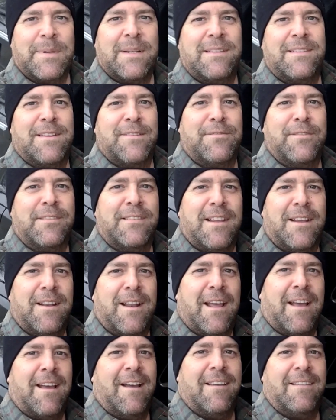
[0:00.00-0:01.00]
bit different
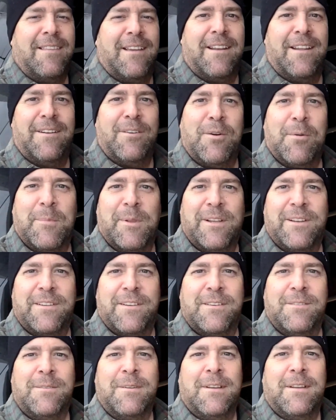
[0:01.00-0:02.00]
than, uh, than I normally
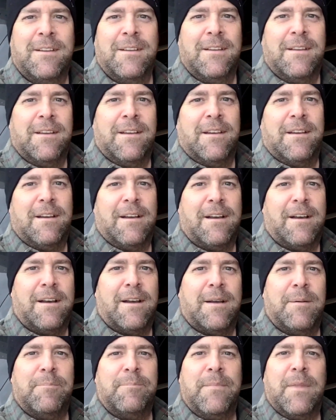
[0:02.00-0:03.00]
do.
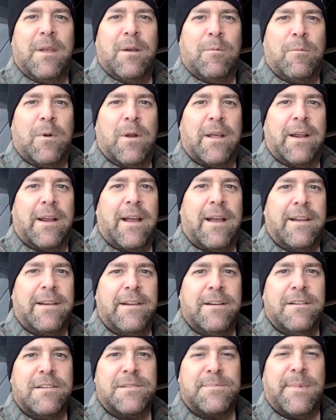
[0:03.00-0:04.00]
Um, what I got
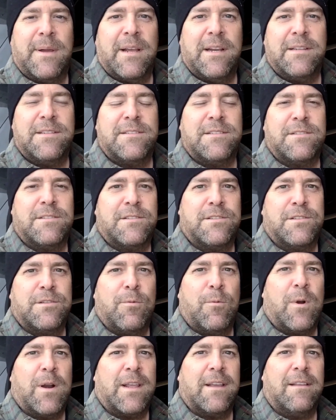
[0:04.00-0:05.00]
here is my
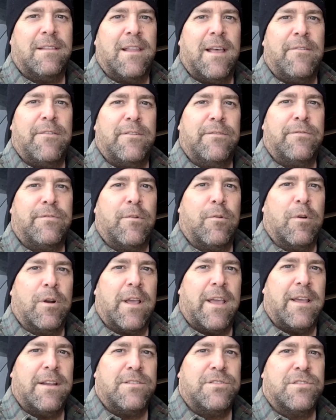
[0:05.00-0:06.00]
2011
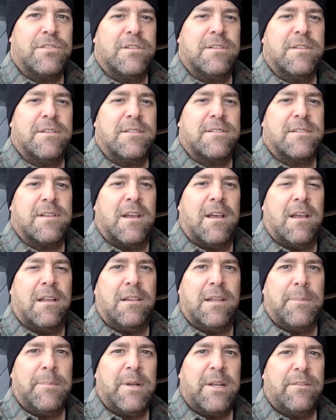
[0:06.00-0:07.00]
Ford Edge. It's a uh,
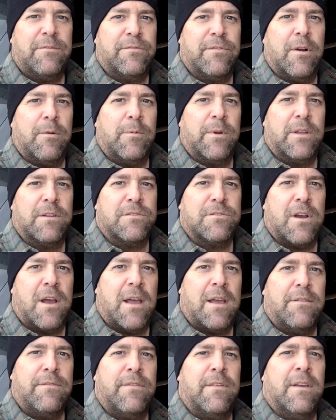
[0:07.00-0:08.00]
limited front wheel
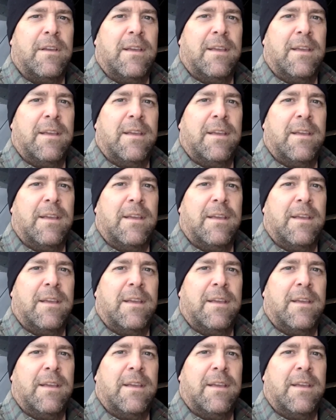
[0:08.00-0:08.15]
drive